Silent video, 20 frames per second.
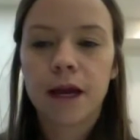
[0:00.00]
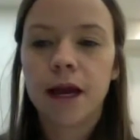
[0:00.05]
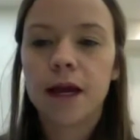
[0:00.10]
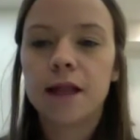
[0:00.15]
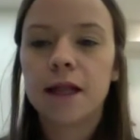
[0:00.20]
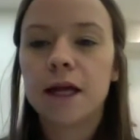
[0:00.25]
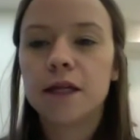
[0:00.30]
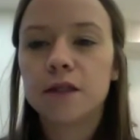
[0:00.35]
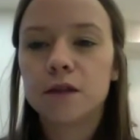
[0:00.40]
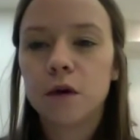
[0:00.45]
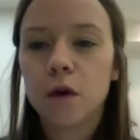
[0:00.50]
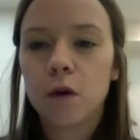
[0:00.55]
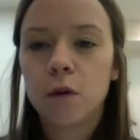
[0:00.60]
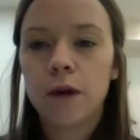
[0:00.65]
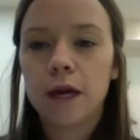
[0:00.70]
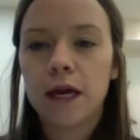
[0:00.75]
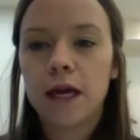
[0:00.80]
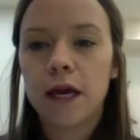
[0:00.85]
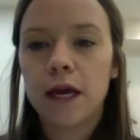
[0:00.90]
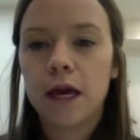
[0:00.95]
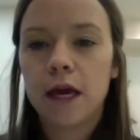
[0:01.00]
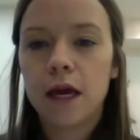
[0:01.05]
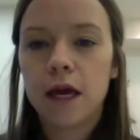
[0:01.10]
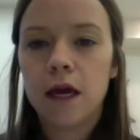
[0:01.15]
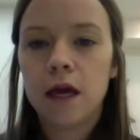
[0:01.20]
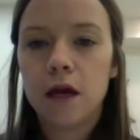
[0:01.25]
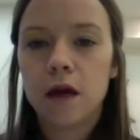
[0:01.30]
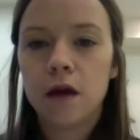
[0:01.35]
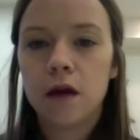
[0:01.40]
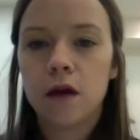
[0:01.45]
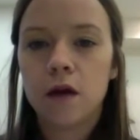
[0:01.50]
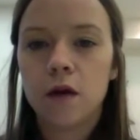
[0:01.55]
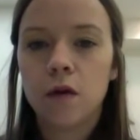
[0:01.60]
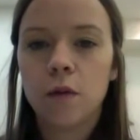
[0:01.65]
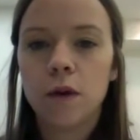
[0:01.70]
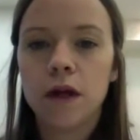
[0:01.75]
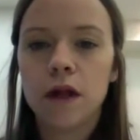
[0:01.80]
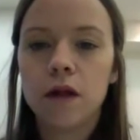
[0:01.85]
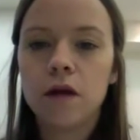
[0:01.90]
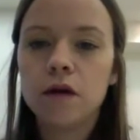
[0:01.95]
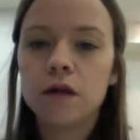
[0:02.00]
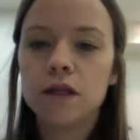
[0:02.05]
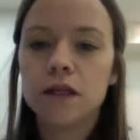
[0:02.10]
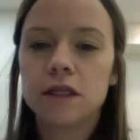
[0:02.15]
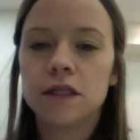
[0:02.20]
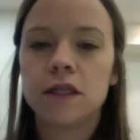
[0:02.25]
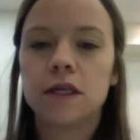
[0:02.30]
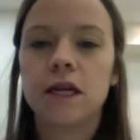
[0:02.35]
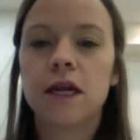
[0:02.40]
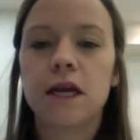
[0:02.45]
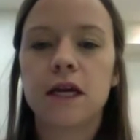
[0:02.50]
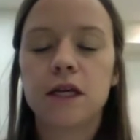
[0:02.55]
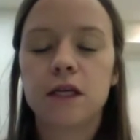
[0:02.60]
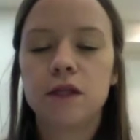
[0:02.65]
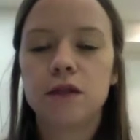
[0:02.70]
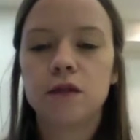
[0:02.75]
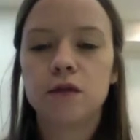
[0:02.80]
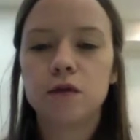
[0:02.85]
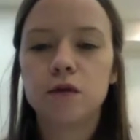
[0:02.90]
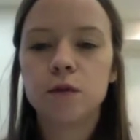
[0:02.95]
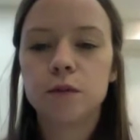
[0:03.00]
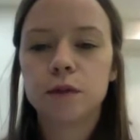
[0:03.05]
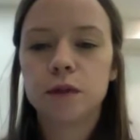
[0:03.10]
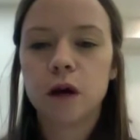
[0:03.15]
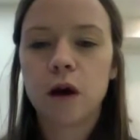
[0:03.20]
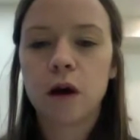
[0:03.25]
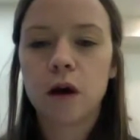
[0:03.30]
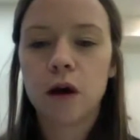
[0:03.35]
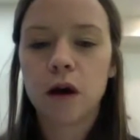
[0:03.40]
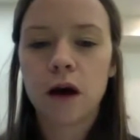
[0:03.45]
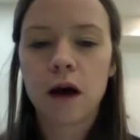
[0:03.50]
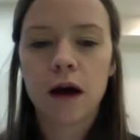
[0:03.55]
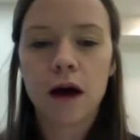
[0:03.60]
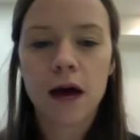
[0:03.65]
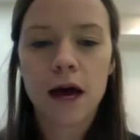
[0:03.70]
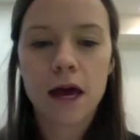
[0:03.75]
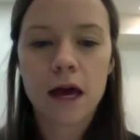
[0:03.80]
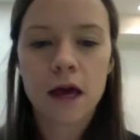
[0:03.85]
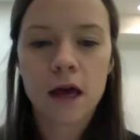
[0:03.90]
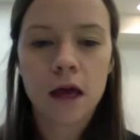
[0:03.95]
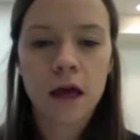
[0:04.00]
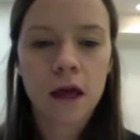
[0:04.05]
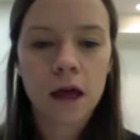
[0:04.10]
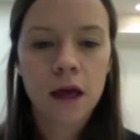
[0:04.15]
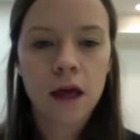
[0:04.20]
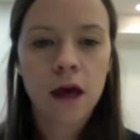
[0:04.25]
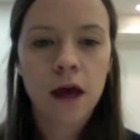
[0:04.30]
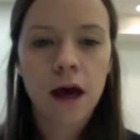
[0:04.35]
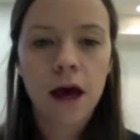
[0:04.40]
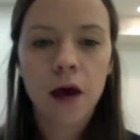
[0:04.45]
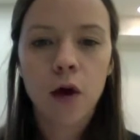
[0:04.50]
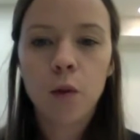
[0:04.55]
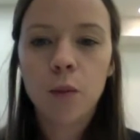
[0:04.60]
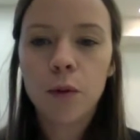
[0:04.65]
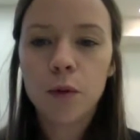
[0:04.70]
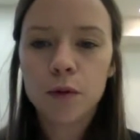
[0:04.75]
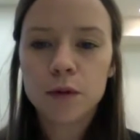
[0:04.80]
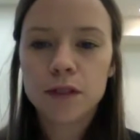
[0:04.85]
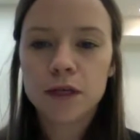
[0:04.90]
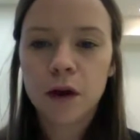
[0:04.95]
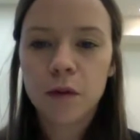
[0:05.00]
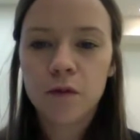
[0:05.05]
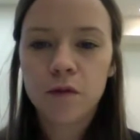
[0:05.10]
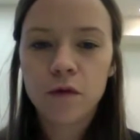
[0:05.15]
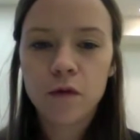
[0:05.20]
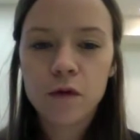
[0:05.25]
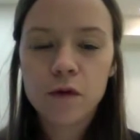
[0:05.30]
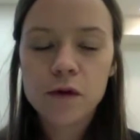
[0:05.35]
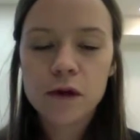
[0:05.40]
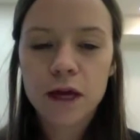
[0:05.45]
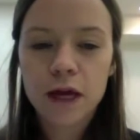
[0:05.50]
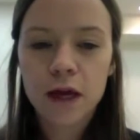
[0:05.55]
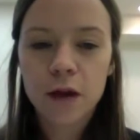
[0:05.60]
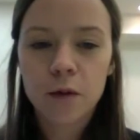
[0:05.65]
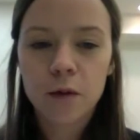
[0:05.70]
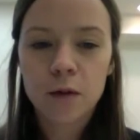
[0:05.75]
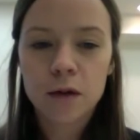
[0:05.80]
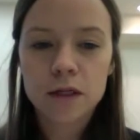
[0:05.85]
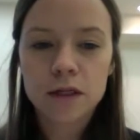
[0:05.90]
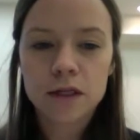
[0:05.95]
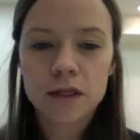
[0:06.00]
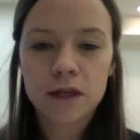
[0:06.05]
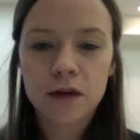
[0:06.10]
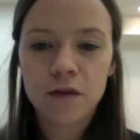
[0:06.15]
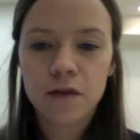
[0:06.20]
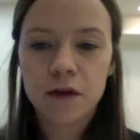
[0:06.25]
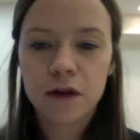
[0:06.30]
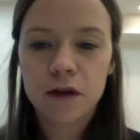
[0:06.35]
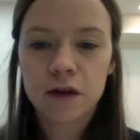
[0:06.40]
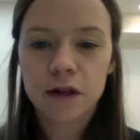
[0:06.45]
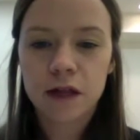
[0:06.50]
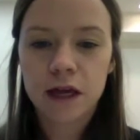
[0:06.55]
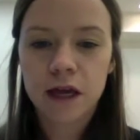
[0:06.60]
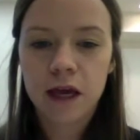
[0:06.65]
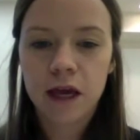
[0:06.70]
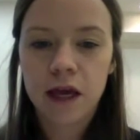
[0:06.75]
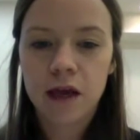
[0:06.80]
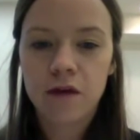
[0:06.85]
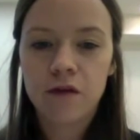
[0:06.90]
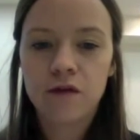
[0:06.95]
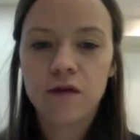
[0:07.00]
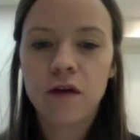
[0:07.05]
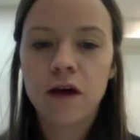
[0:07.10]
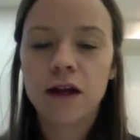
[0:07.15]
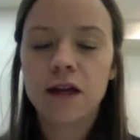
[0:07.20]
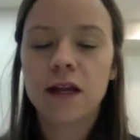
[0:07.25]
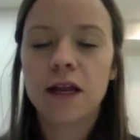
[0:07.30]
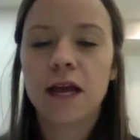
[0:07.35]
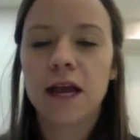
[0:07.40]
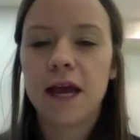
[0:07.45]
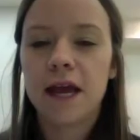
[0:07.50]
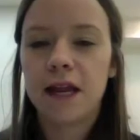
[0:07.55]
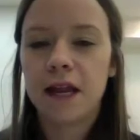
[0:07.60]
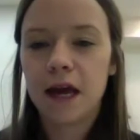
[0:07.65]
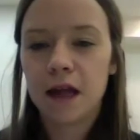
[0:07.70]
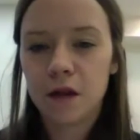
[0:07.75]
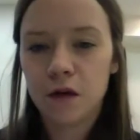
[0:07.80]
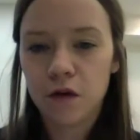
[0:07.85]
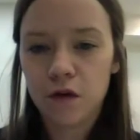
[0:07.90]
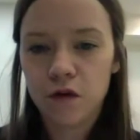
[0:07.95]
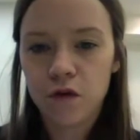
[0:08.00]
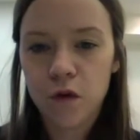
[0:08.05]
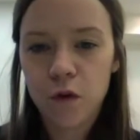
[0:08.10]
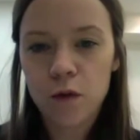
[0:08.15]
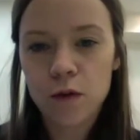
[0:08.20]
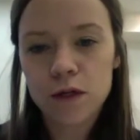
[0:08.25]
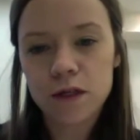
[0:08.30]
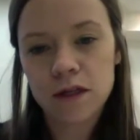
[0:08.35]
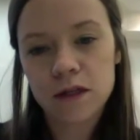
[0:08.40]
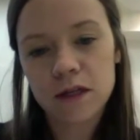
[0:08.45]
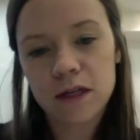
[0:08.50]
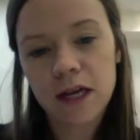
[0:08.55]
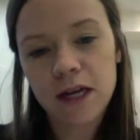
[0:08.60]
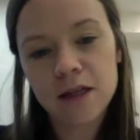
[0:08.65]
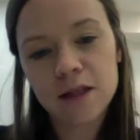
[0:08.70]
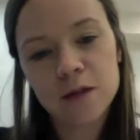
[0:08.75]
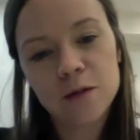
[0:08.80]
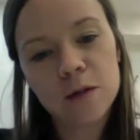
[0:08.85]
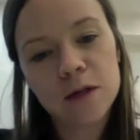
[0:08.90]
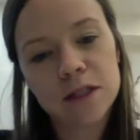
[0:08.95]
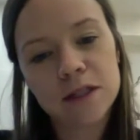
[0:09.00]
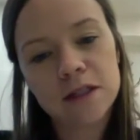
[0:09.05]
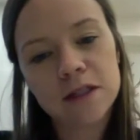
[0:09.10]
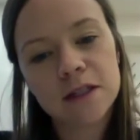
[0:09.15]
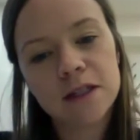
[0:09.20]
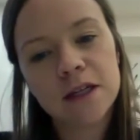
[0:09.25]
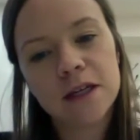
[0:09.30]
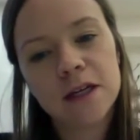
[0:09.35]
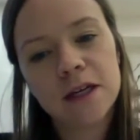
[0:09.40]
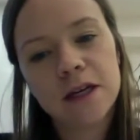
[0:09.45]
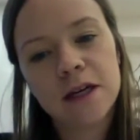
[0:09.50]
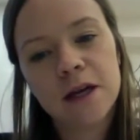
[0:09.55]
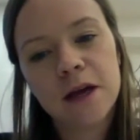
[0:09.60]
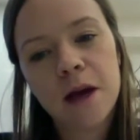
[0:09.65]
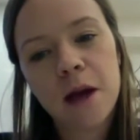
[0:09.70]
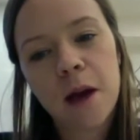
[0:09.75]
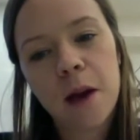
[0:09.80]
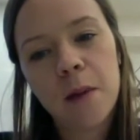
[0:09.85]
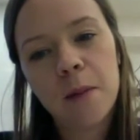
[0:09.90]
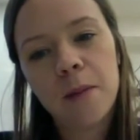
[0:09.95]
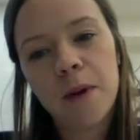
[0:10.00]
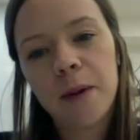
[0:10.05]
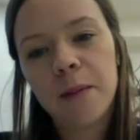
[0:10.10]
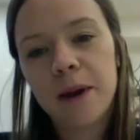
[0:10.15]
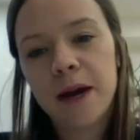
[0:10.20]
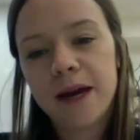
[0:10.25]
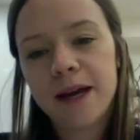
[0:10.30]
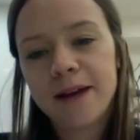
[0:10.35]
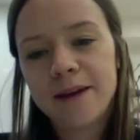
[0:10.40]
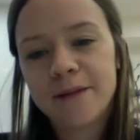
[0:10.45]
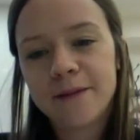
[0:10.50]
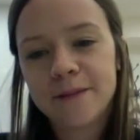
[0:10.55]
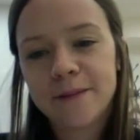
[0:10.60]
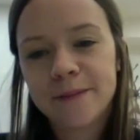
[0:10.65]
And that's all we learned in today's group talk. I hope it was helpful. It was definitely fun, and I look forward to the next one. Bye-bye.